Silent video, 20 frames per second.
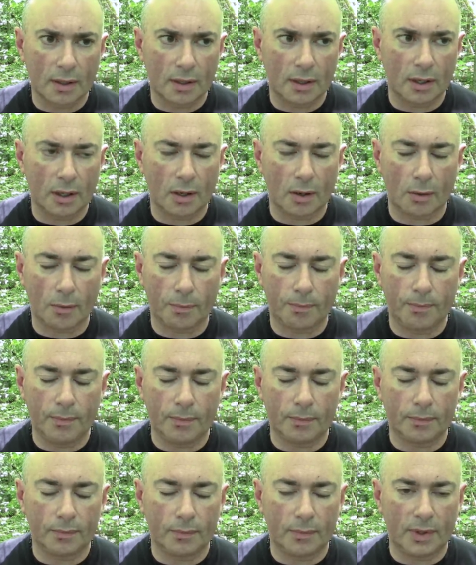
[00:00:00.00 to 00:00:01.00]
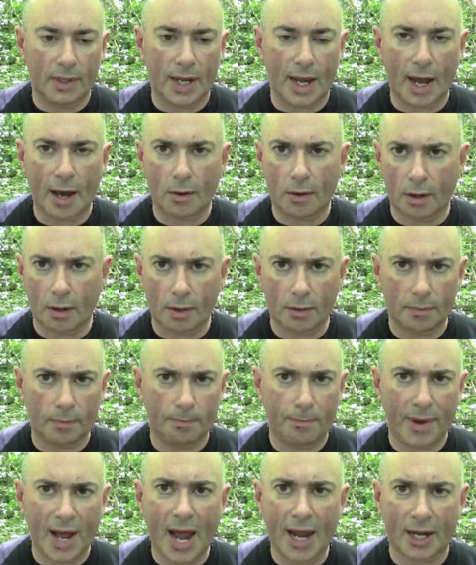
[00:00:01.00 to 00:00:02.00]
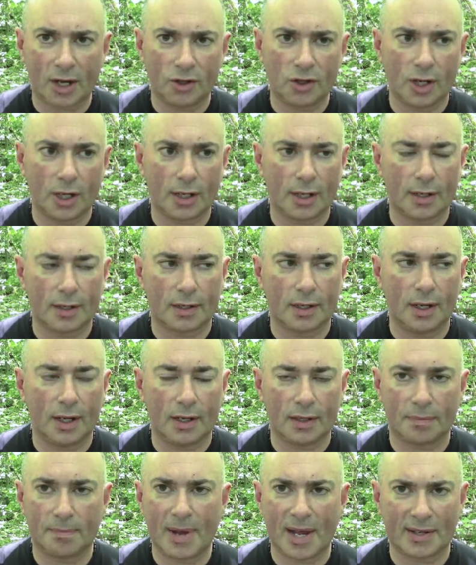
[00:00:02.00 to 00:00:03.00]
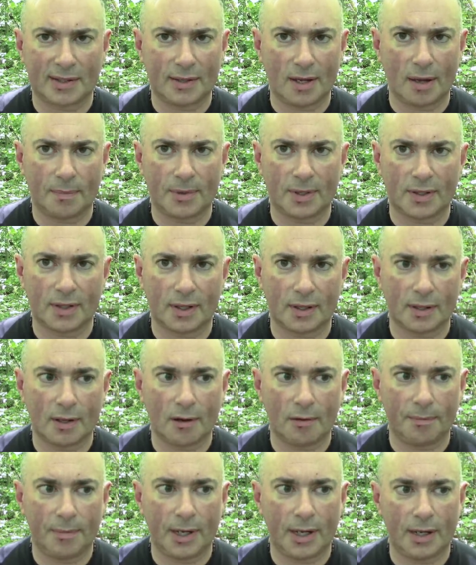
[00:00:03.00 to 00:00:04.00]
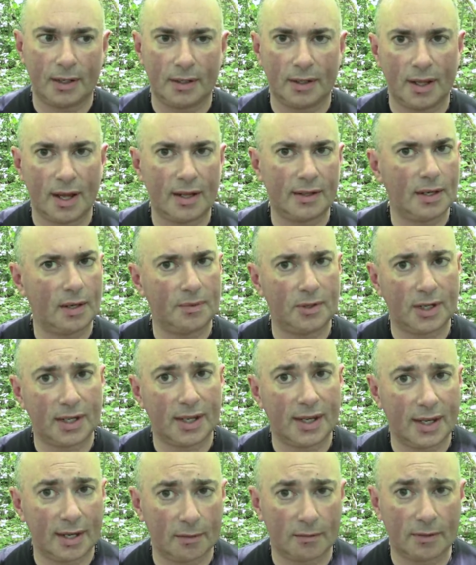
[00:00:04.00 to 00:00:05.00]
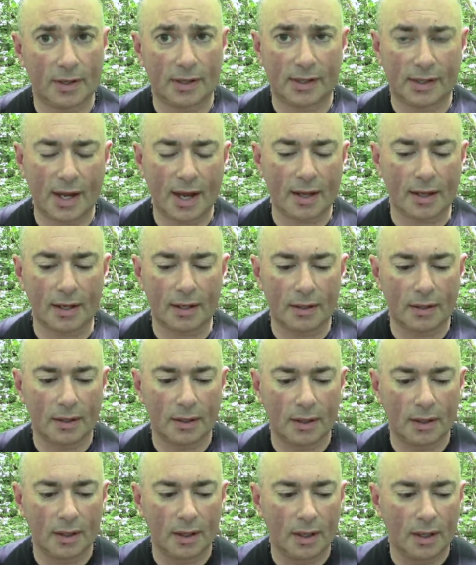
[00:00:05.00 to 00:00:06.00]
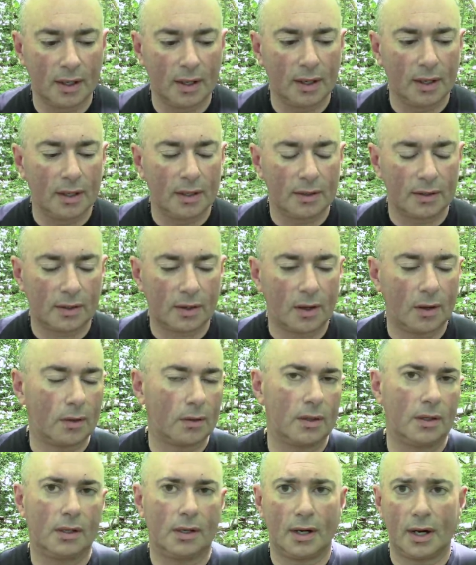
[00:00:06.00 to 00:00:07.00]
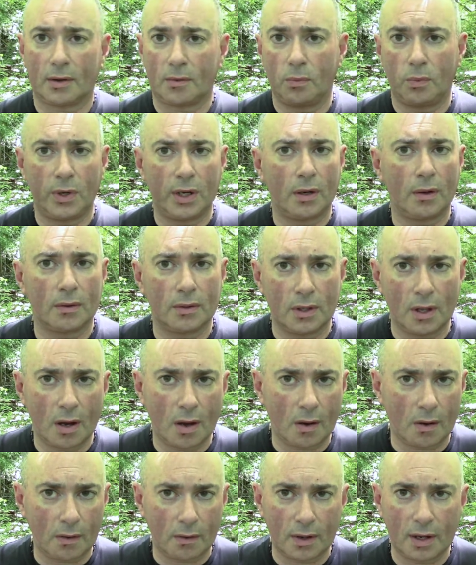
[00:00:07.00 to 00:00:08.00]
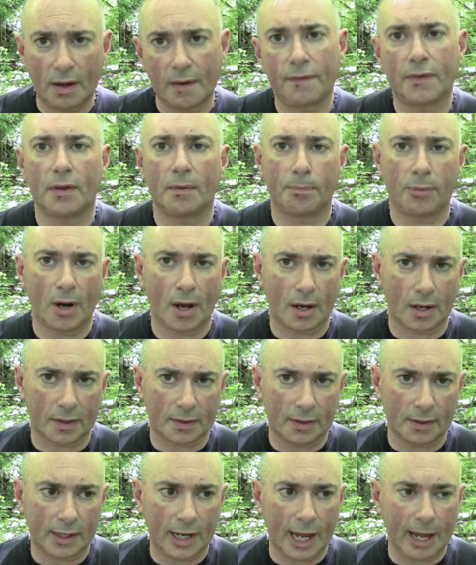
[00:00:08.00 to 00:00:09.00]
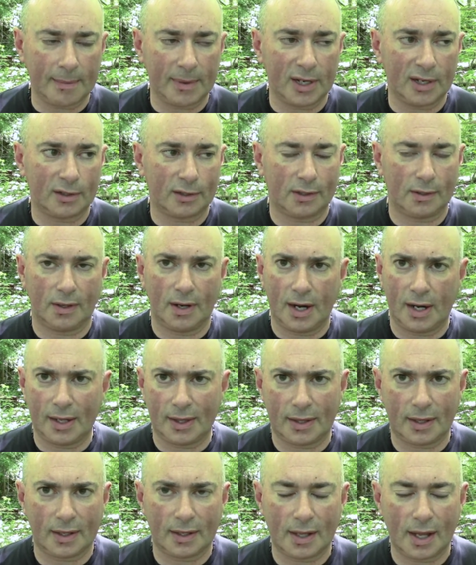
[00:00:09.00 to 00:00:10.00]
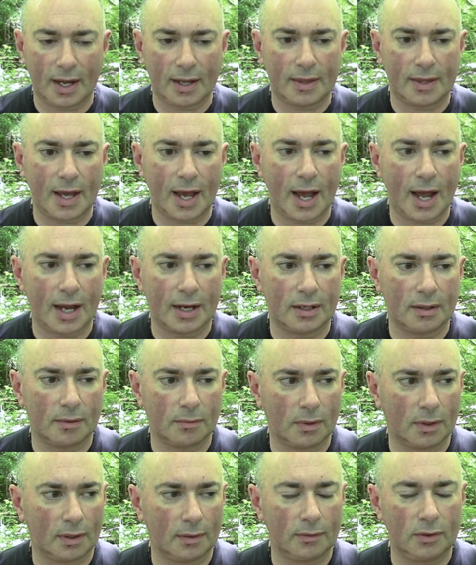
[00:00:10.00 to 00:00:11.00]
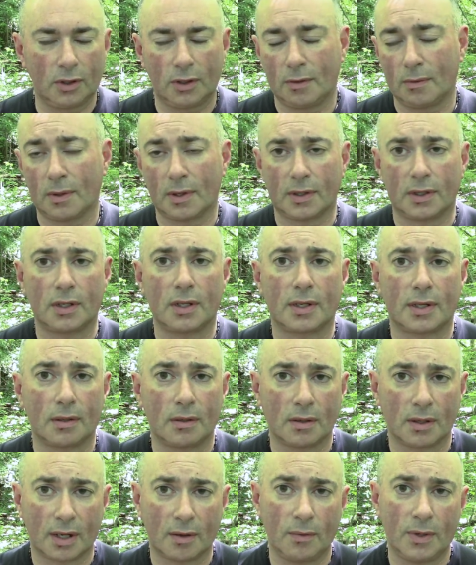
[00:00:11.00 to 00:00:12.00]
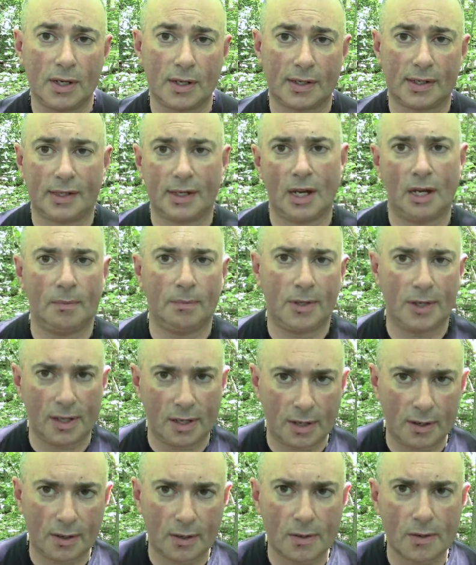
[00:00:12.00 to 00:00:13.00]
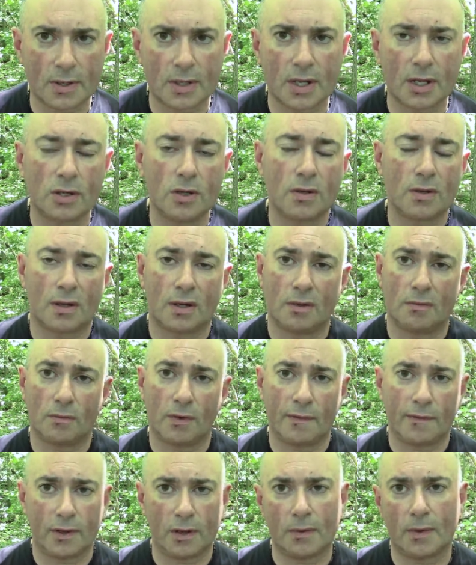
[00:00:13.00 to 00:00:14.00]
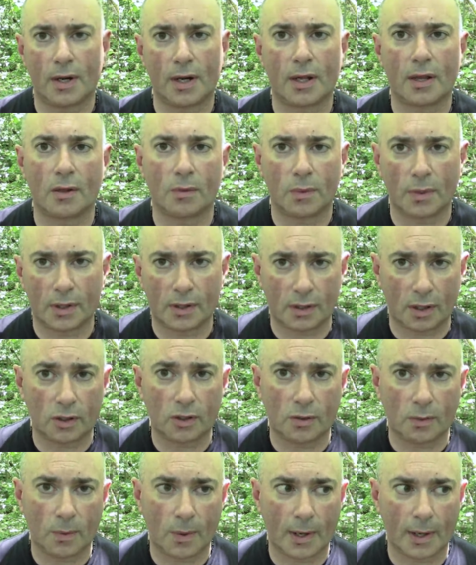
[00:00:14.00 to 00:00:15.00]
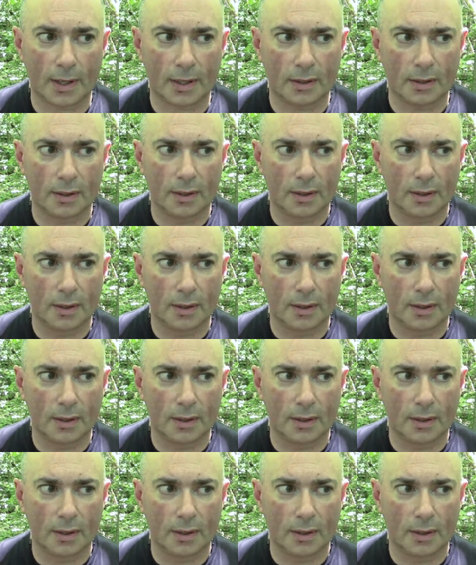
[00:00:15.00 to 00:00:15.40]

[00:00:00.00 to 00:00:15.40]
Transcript: you know, the outer packaging is is messed up just a little bit, a lot of times you can't resell it. So they're like, we don't know if the products are damaged or anything like that. Do you want us to just, can we just send them to you and then you can review any of the ones that you want?